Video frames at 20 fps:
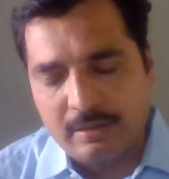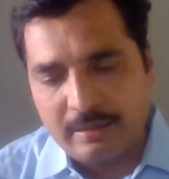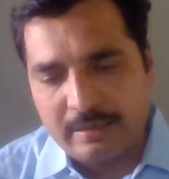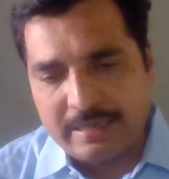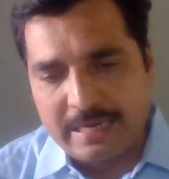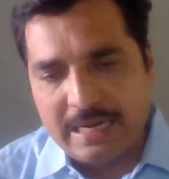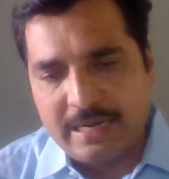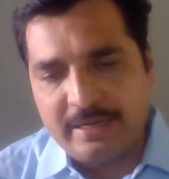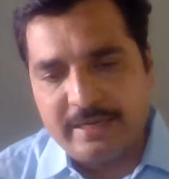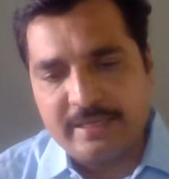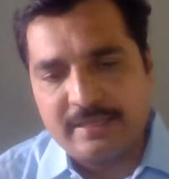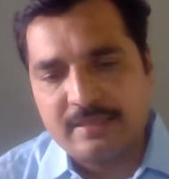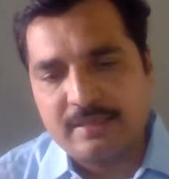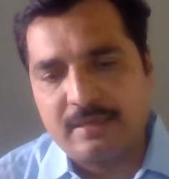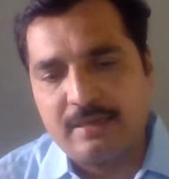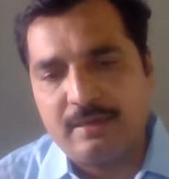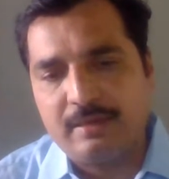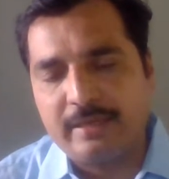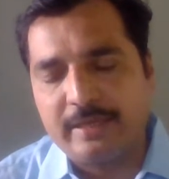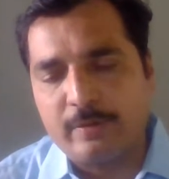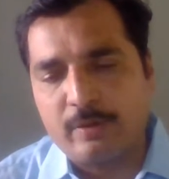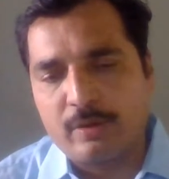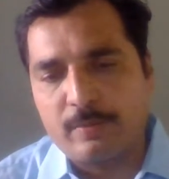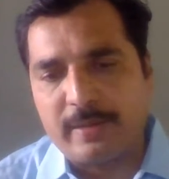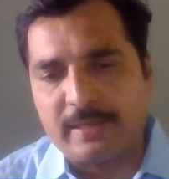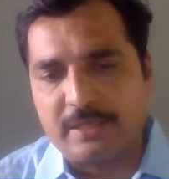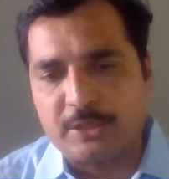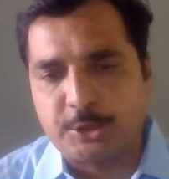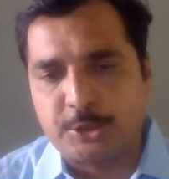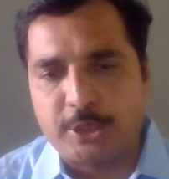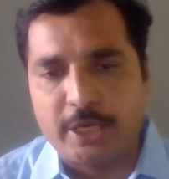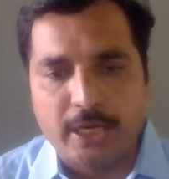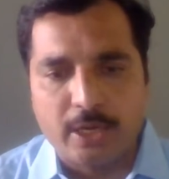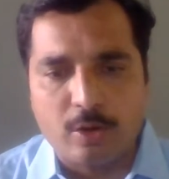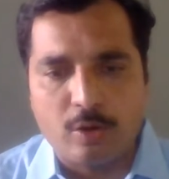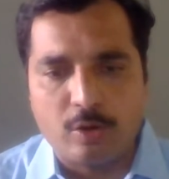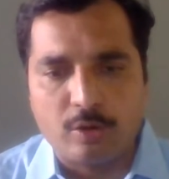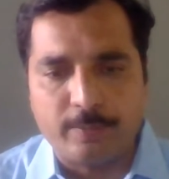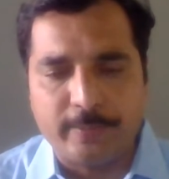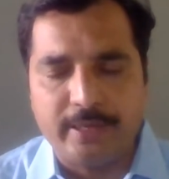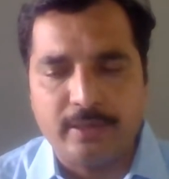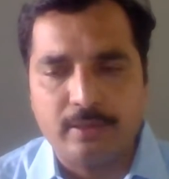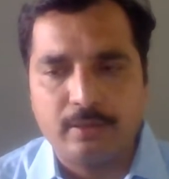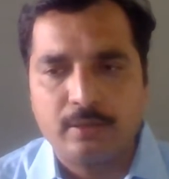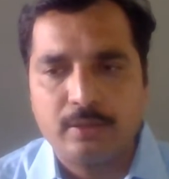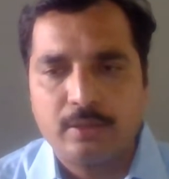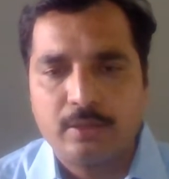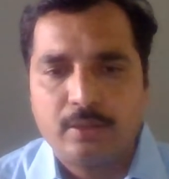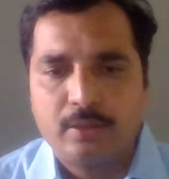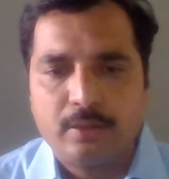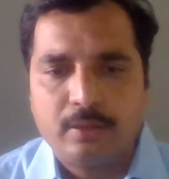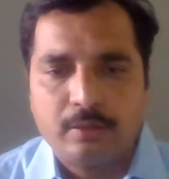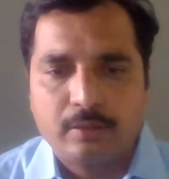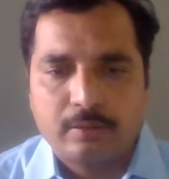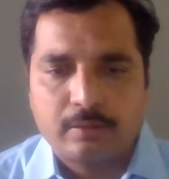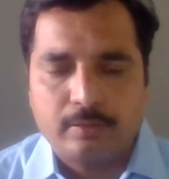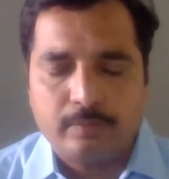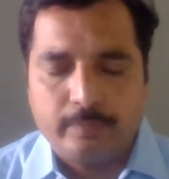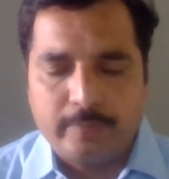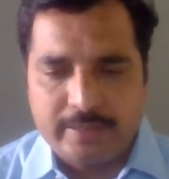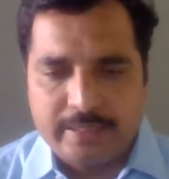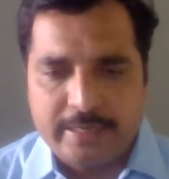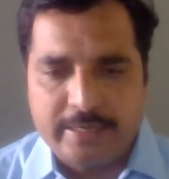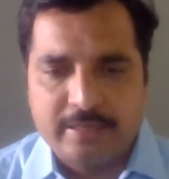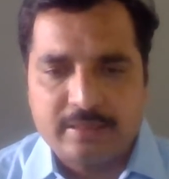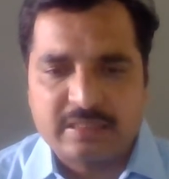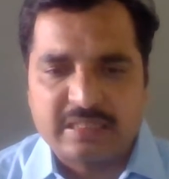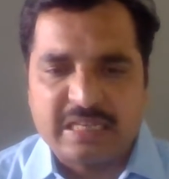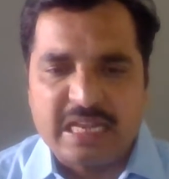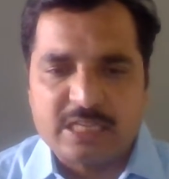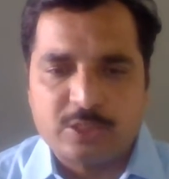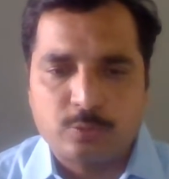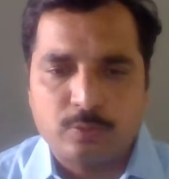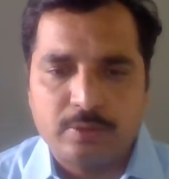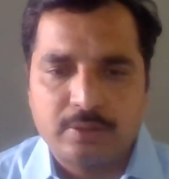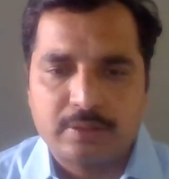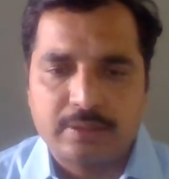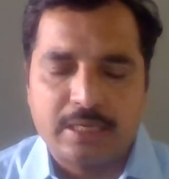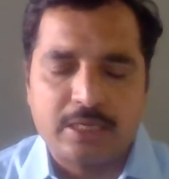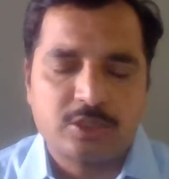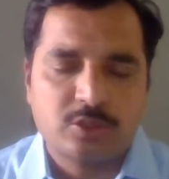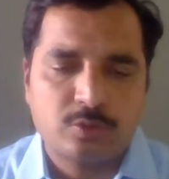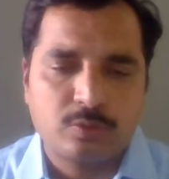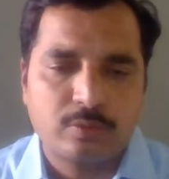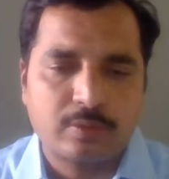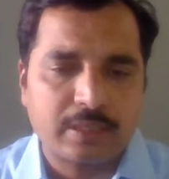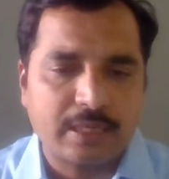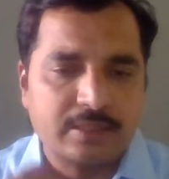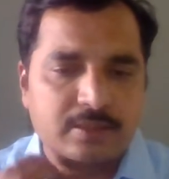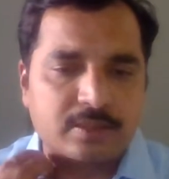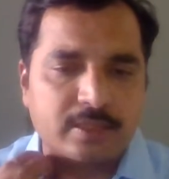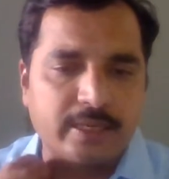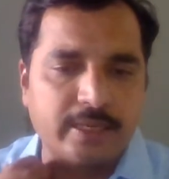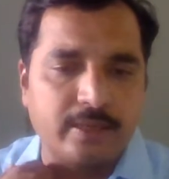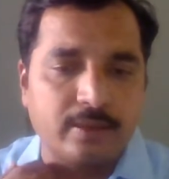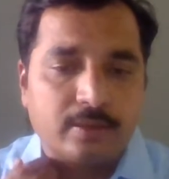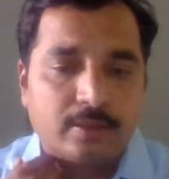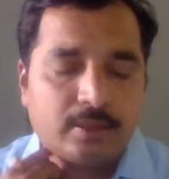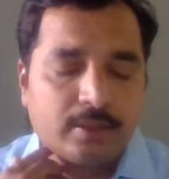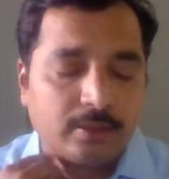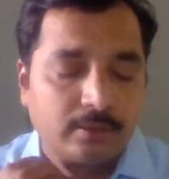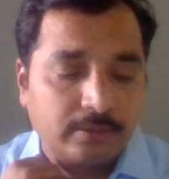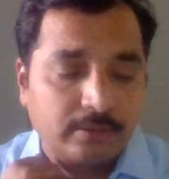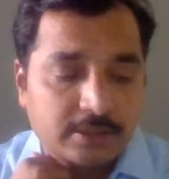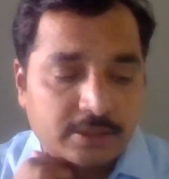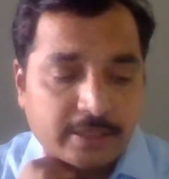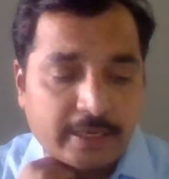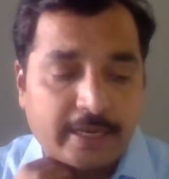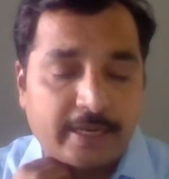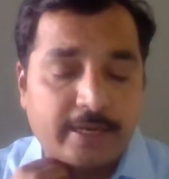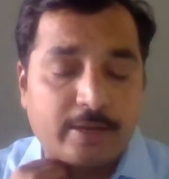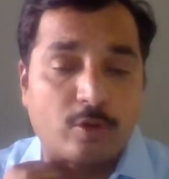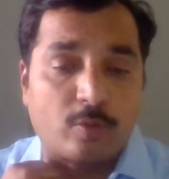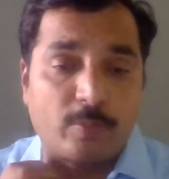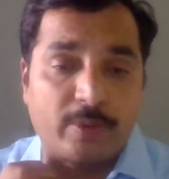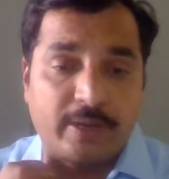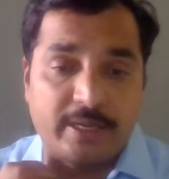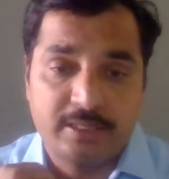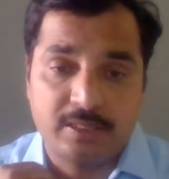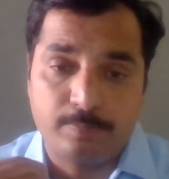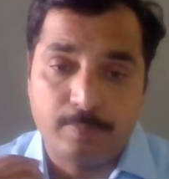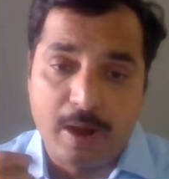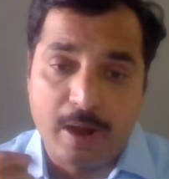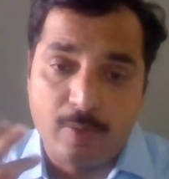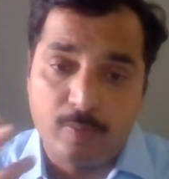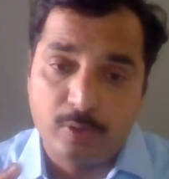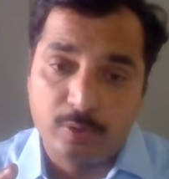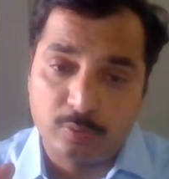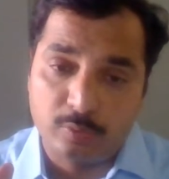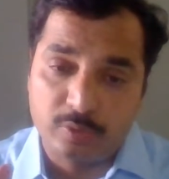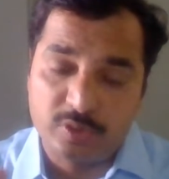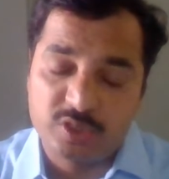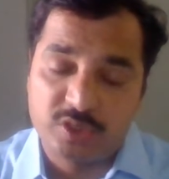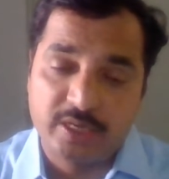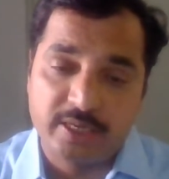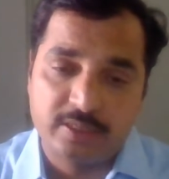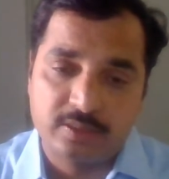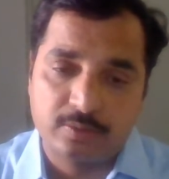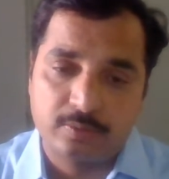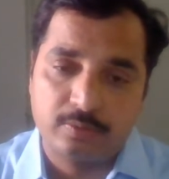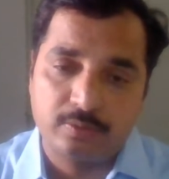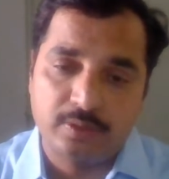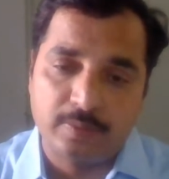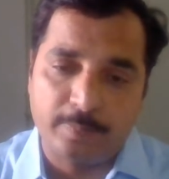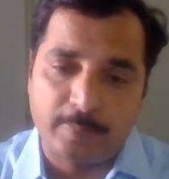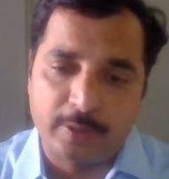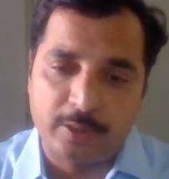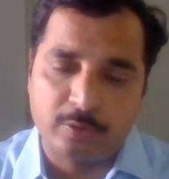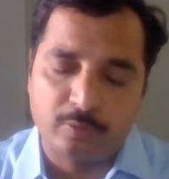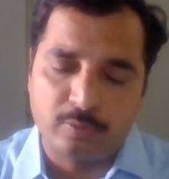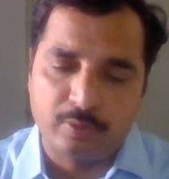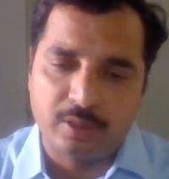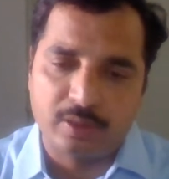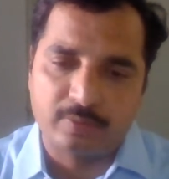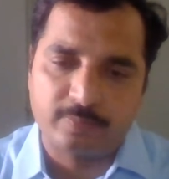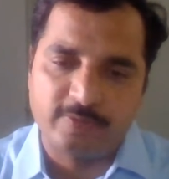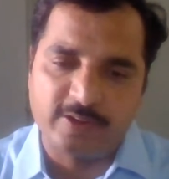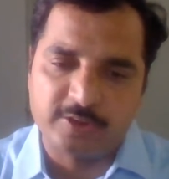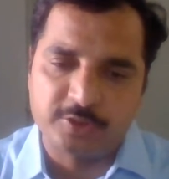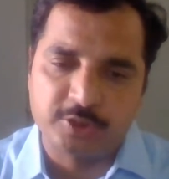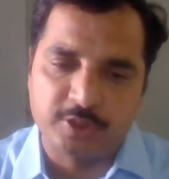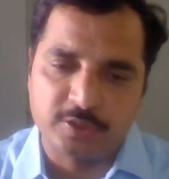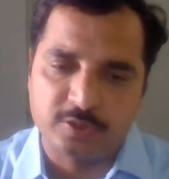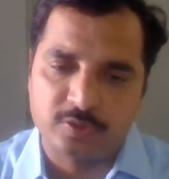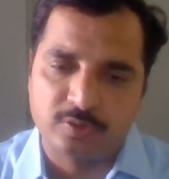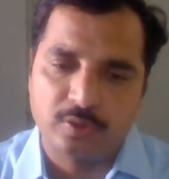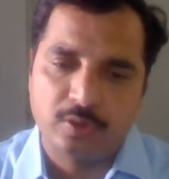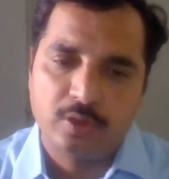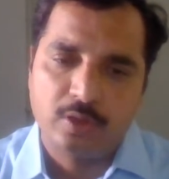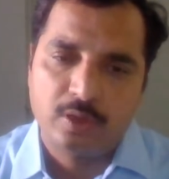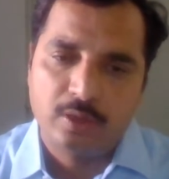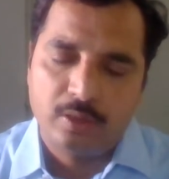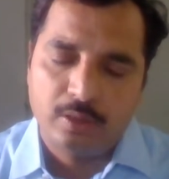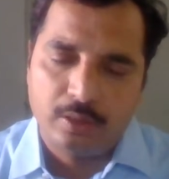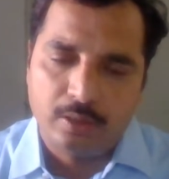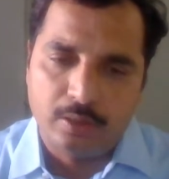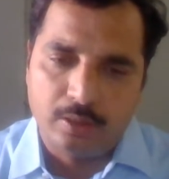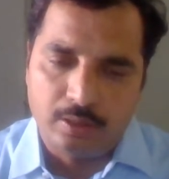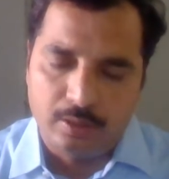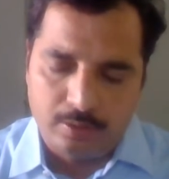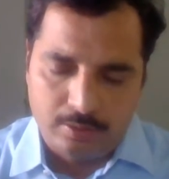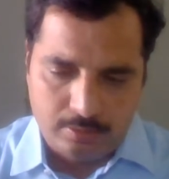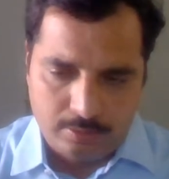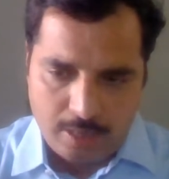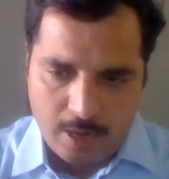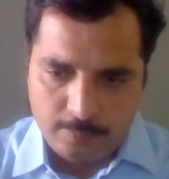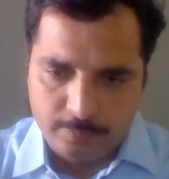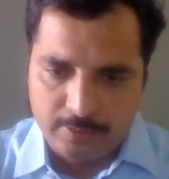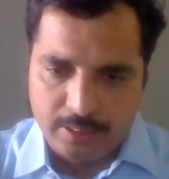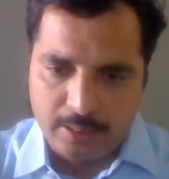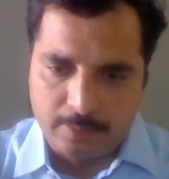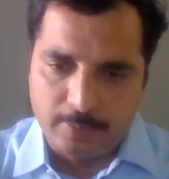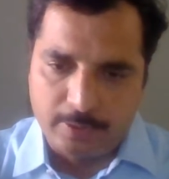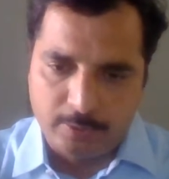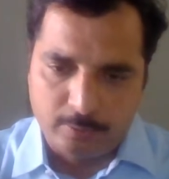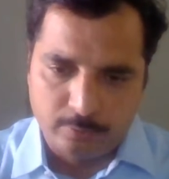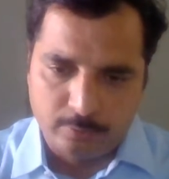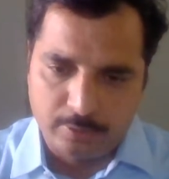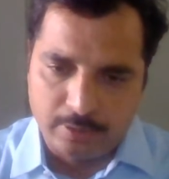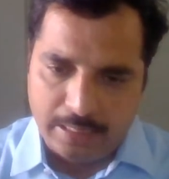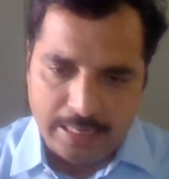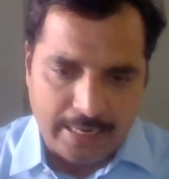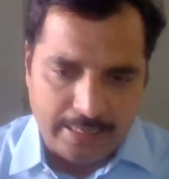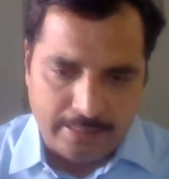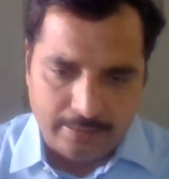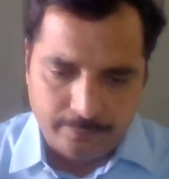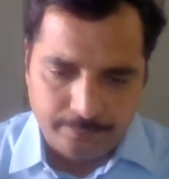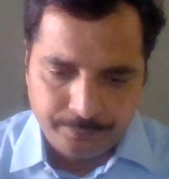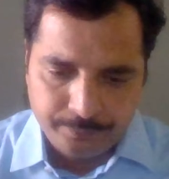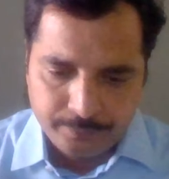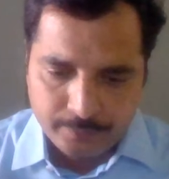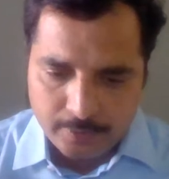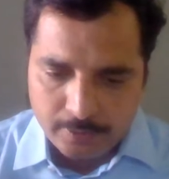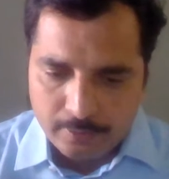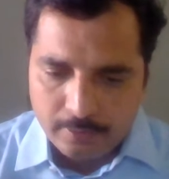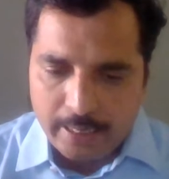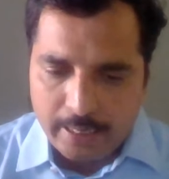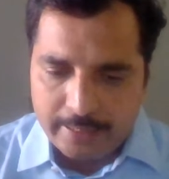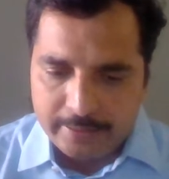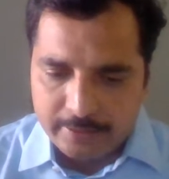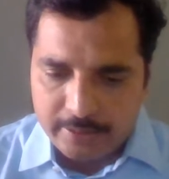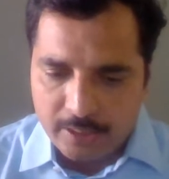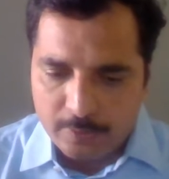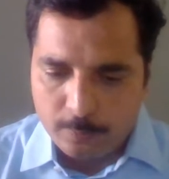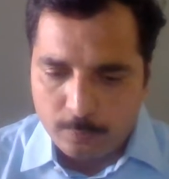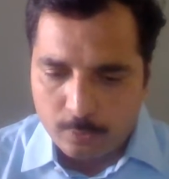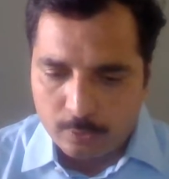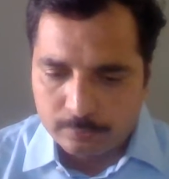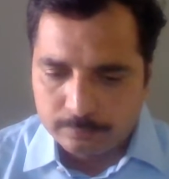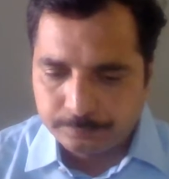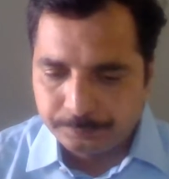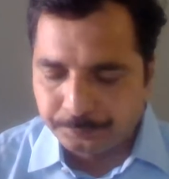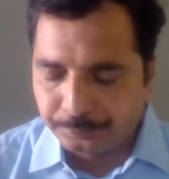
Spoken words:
grant is given by the state government, whether it is class 1, class 2, class 3, the state government has the power to restrict the particular functions of that particular land. And therefore,